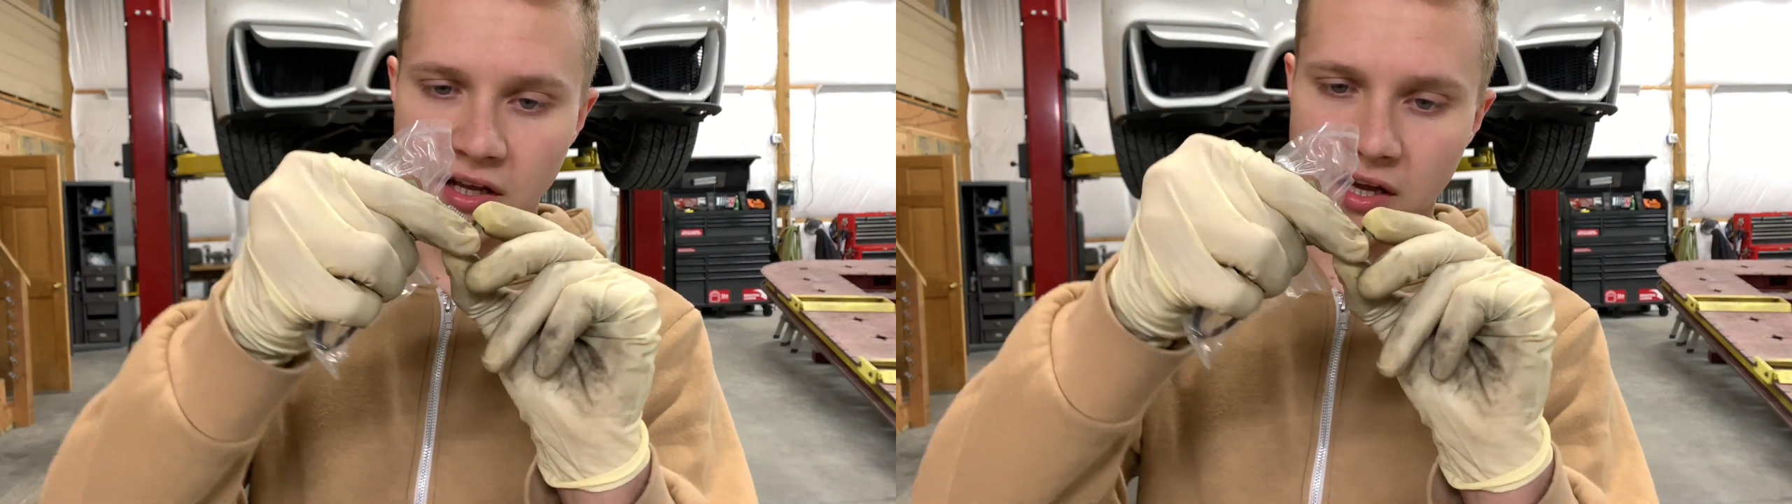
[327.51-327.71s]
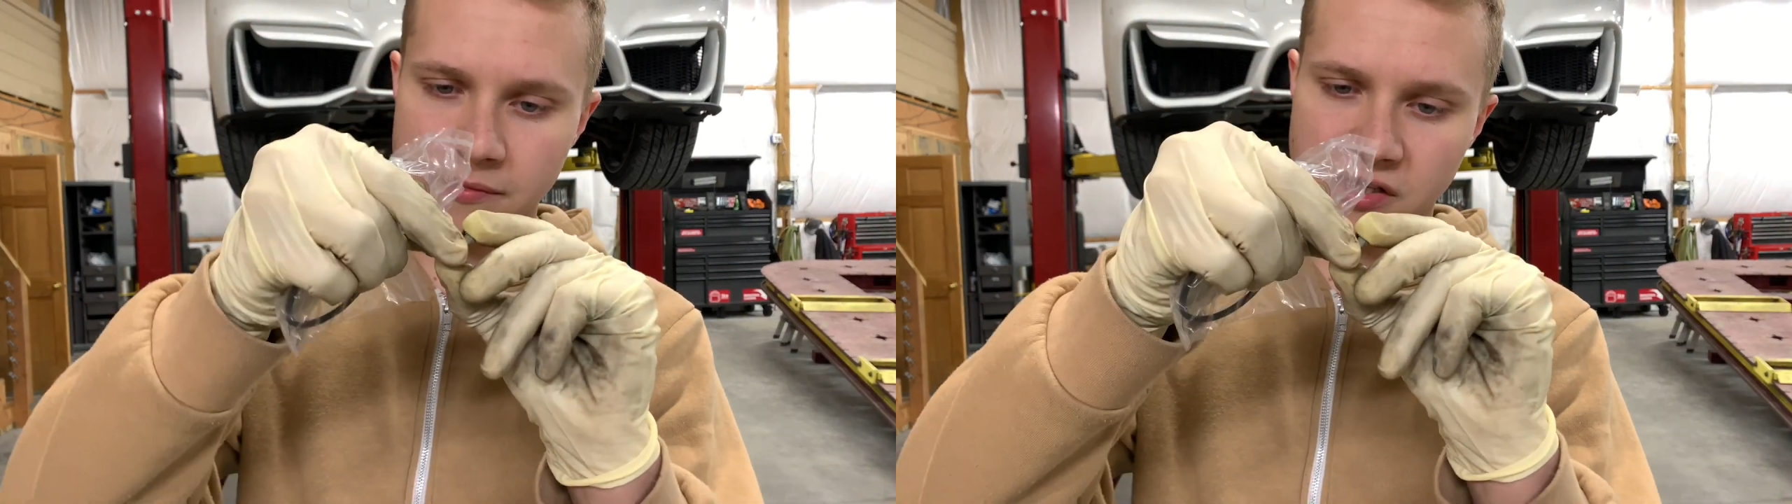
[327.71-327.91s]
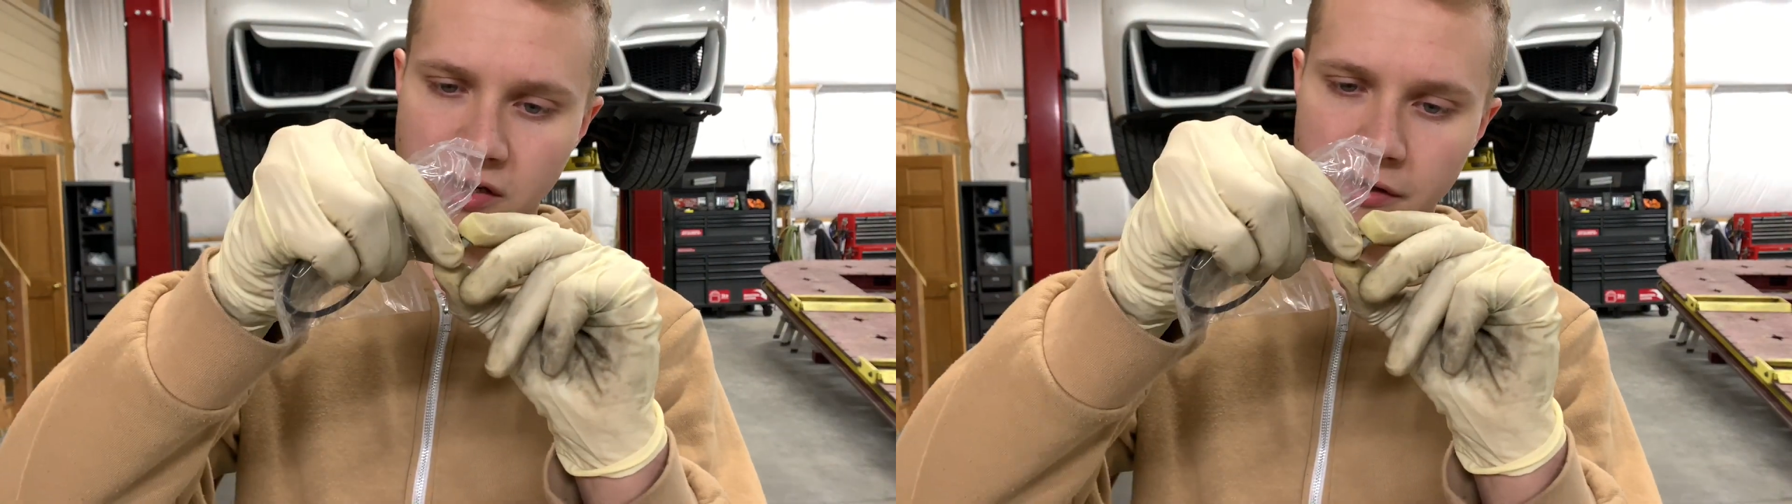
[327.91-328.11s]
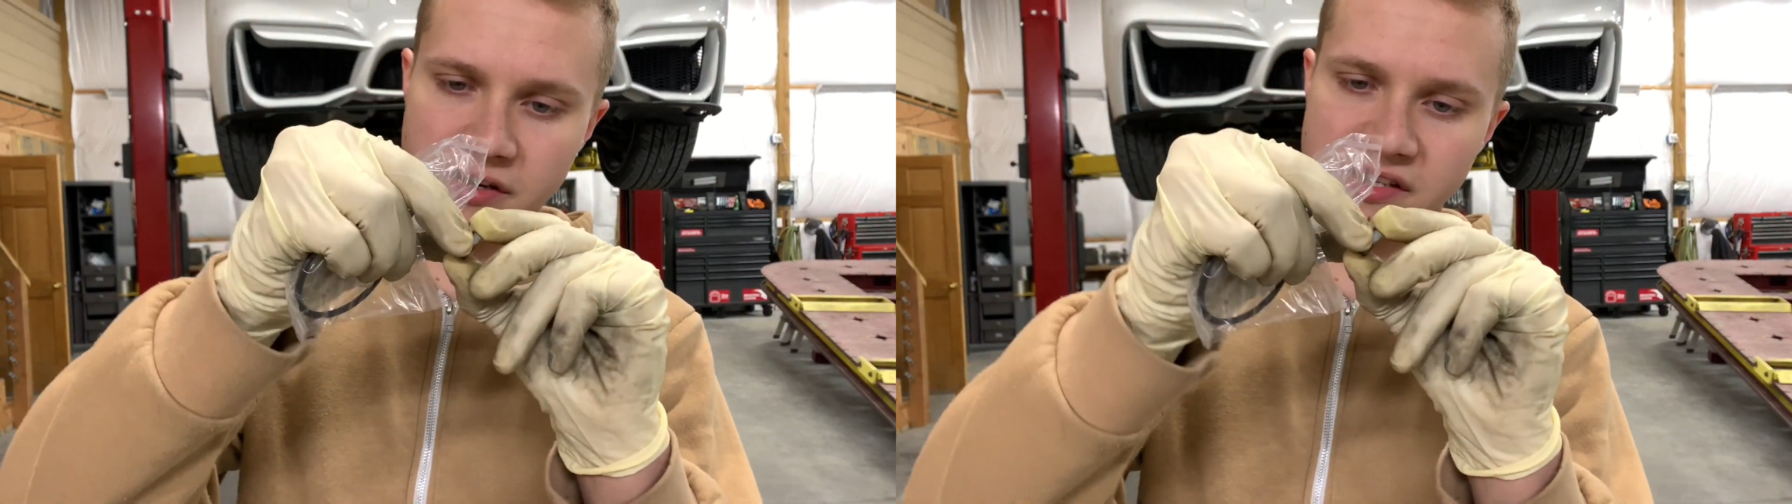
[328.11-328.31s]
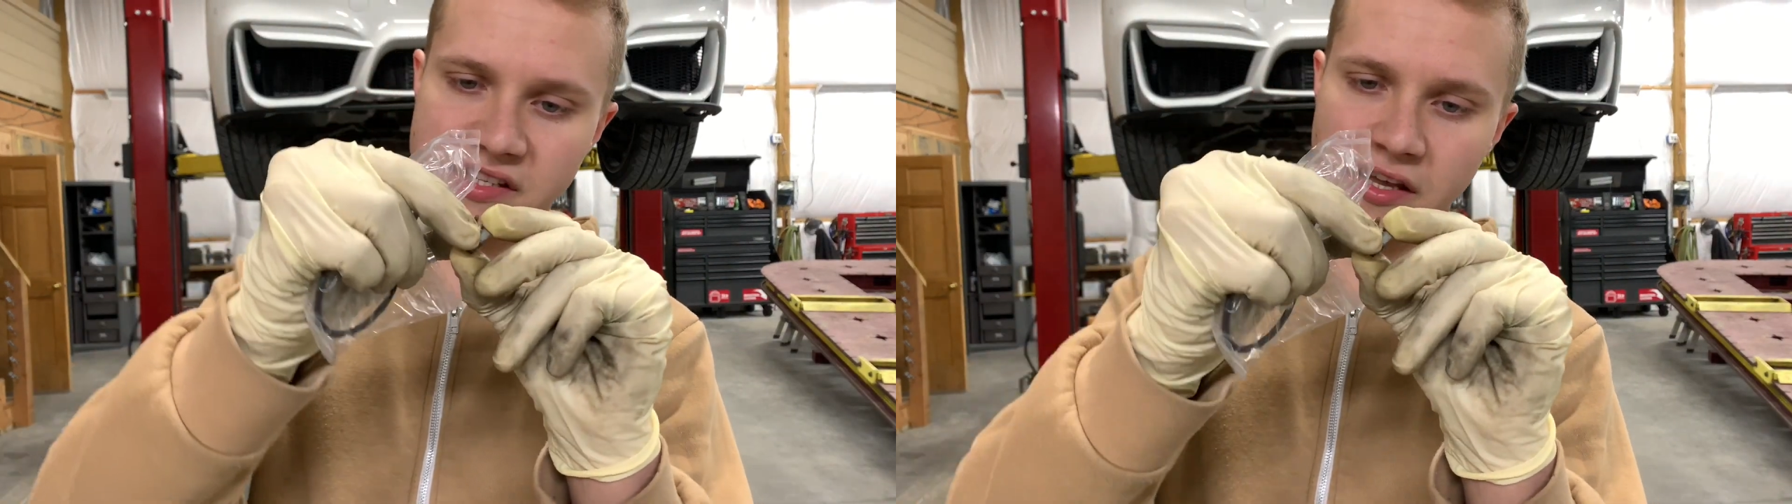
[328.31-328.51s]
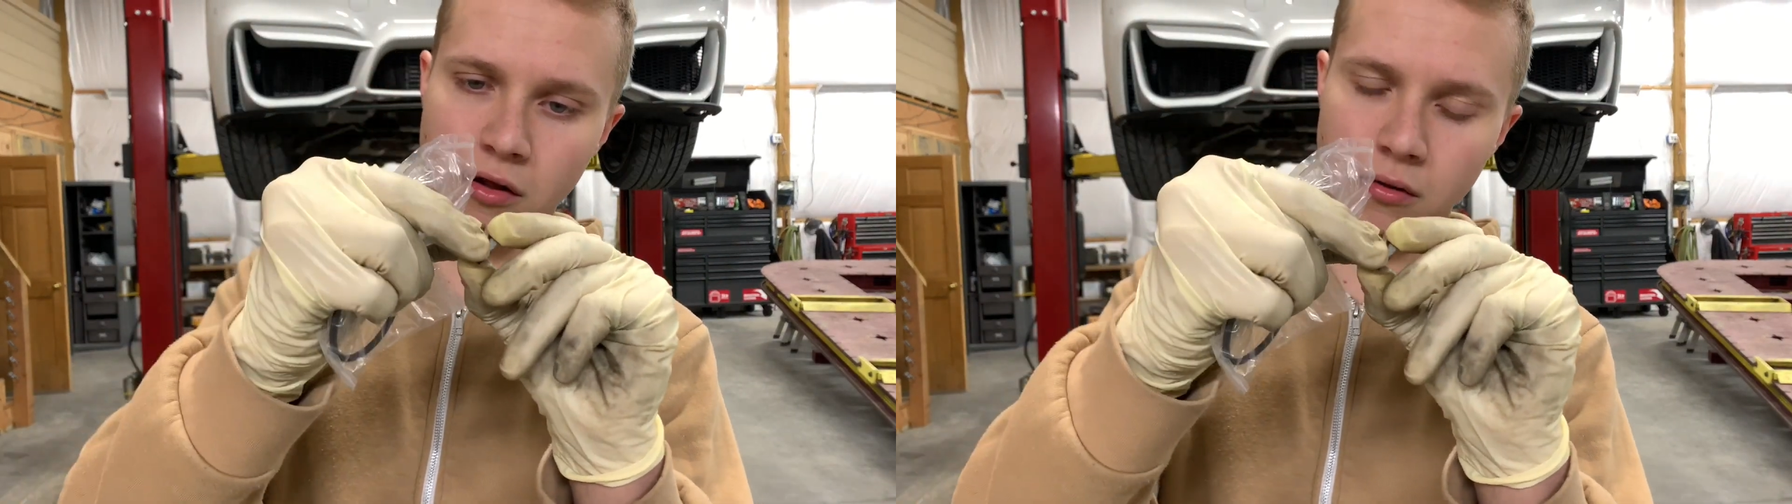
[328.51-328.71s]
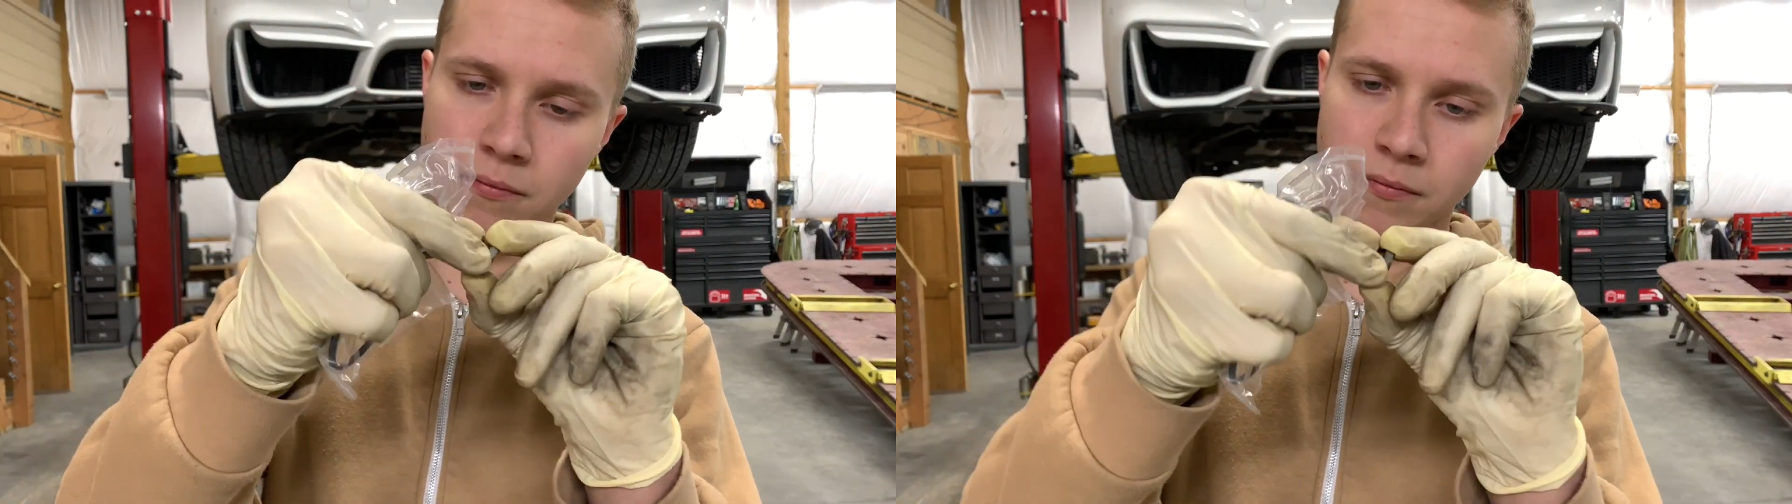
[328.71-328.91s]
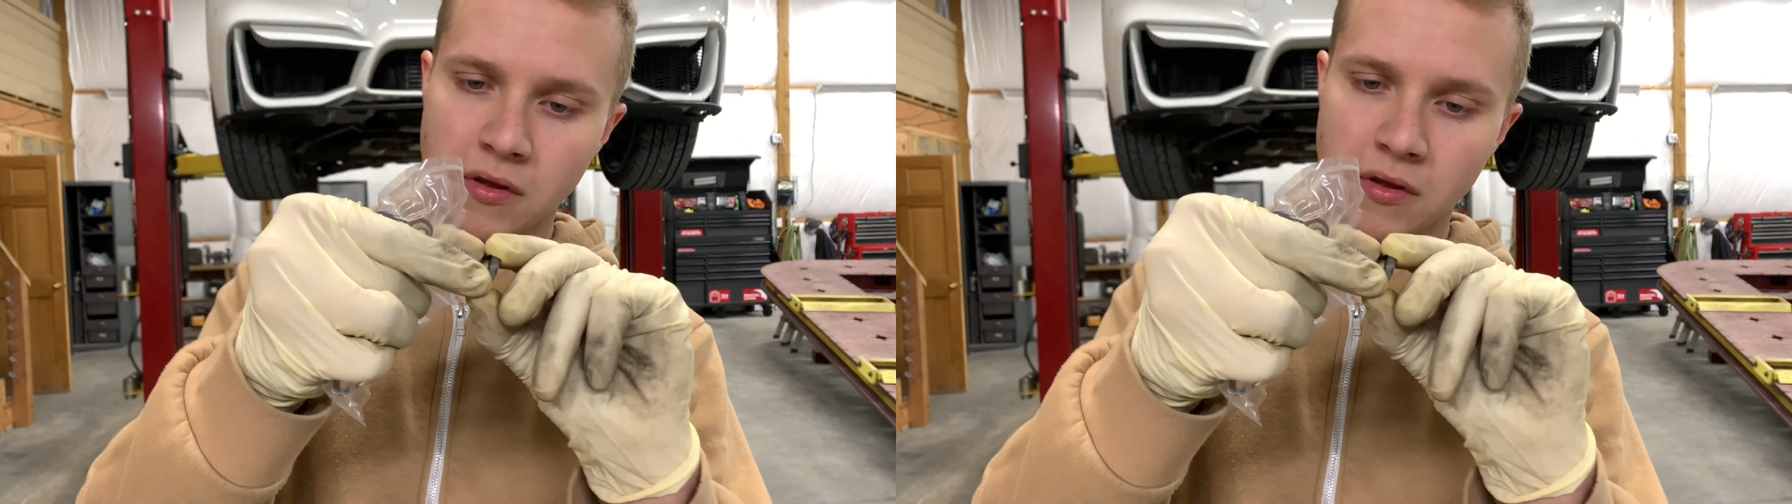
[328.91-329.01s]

comes another seal.